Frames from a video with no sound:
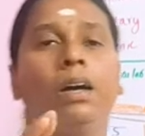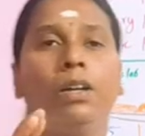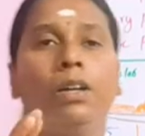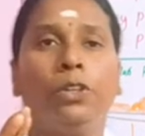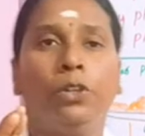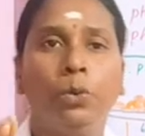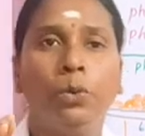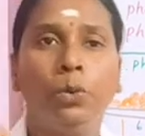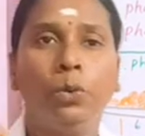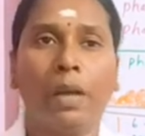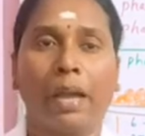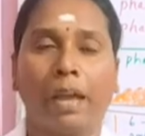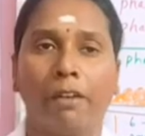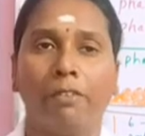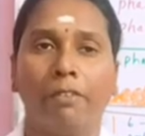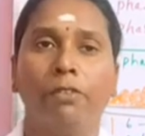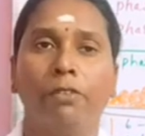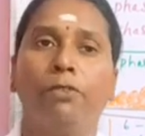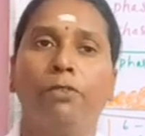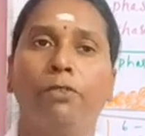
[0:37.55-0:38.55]
you
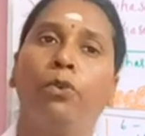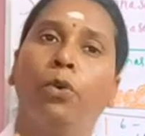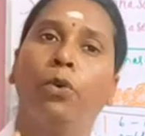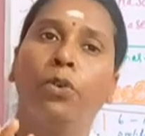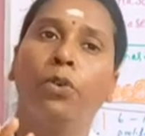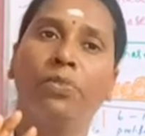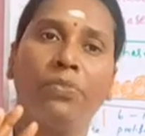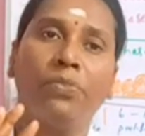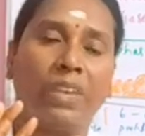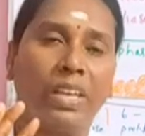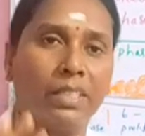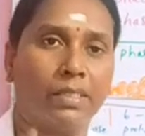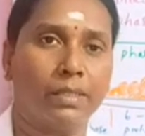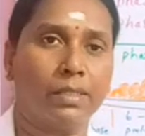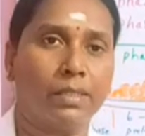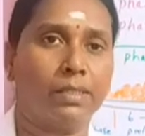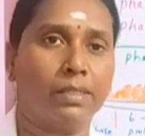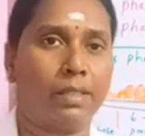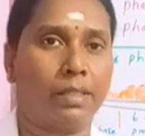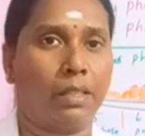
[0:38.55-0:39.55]
have 4
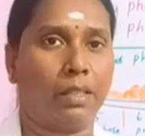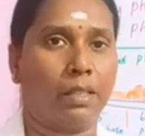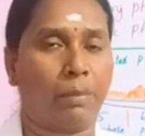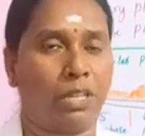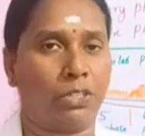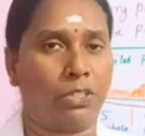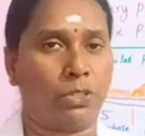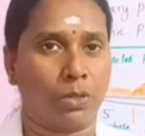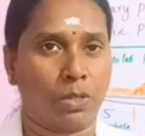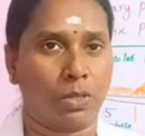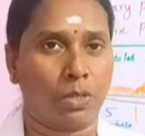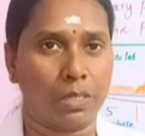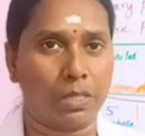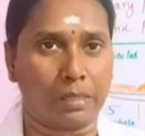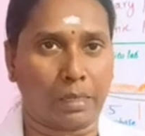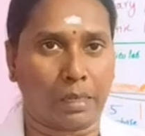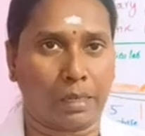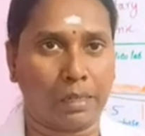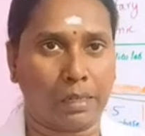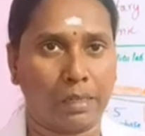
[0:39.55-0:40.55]
phases in the menstrual
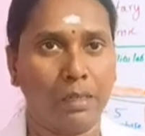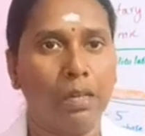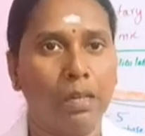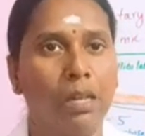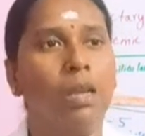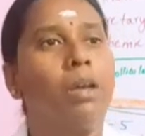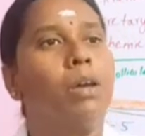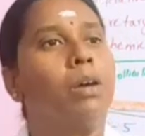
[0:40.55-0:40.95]
cycle